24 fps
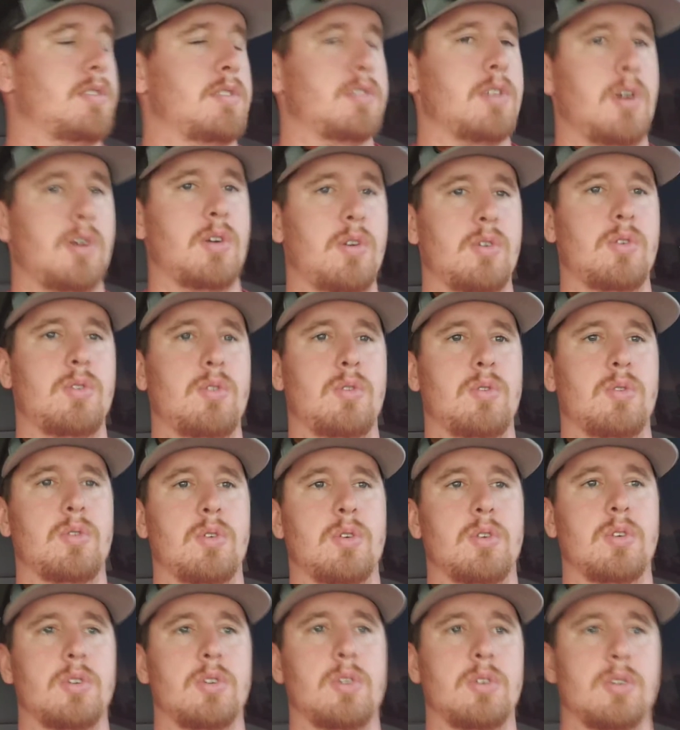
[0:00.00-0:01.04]
So,
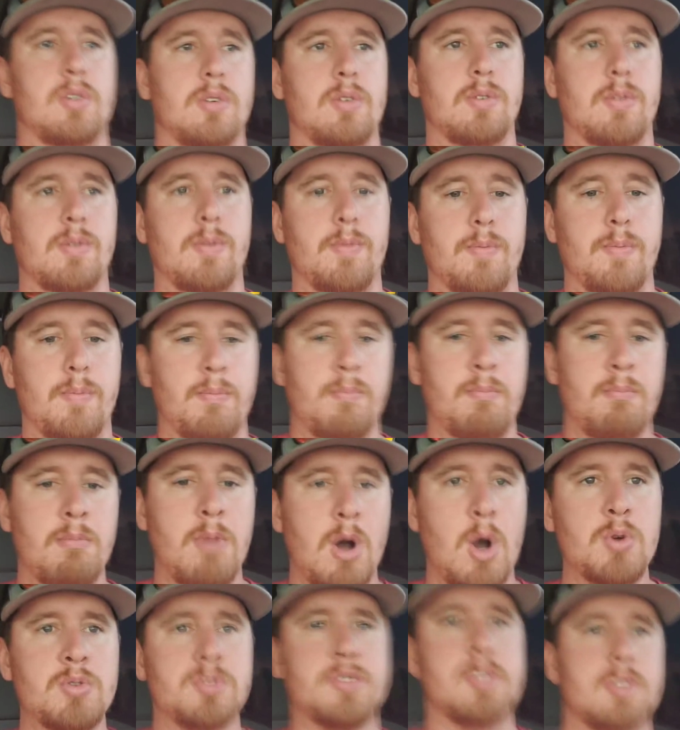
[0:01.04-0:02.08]

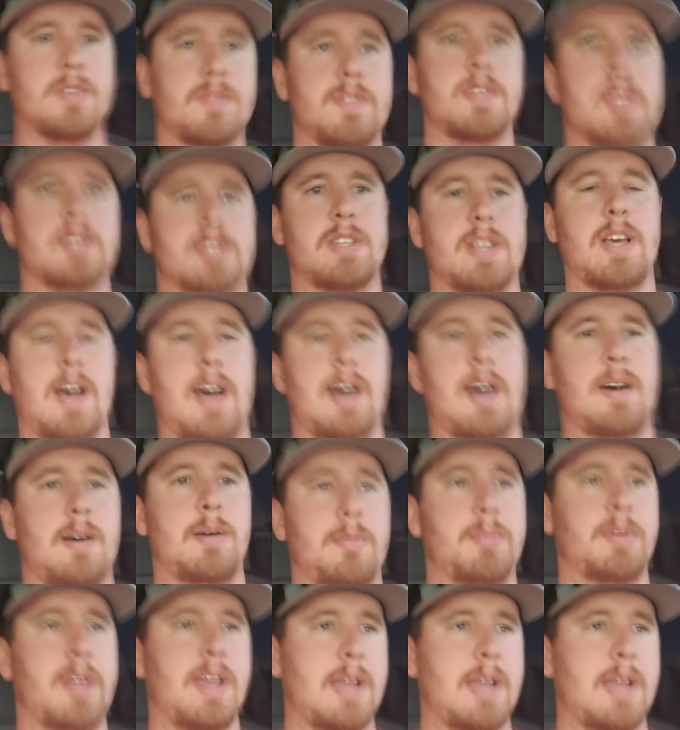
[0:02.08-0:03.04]
most of the time,